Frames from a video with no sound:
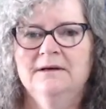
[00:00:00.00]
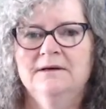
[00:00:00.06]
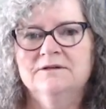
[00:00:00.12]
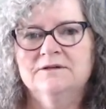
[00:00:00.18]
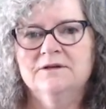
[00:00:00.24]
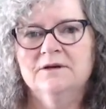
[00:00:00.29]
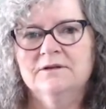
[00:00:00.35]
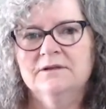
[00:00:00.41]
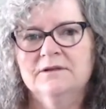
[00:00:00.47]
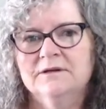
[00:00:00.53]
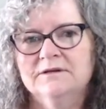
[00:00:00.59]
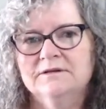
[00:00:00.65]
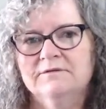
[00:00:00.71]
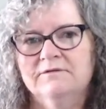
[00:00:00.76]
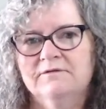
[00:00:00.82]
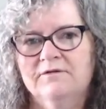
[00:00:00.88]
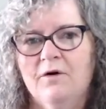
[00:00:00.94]
So that it's
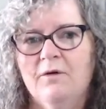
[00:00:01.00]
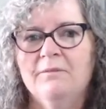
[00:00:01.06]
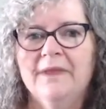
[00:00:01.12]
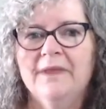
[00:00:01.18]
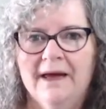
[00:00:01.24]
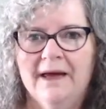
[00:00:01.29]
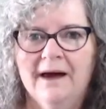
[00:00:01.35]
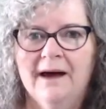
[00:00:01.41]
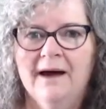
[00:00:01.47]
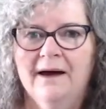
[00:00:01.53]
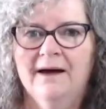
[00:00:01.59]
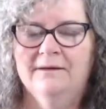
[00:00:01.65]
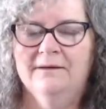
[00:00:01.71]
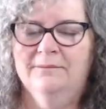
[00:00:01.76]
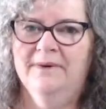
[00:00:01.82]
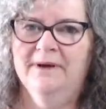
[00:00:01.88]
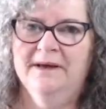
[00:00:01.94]
from that
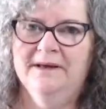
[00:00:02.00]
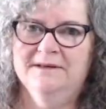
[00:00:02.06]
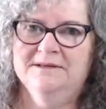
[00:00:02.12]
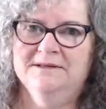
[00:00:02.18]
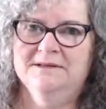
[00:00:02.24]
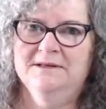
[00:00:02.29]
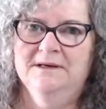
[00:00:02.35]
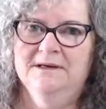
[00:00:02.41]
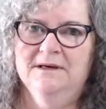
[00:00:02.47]
heart base,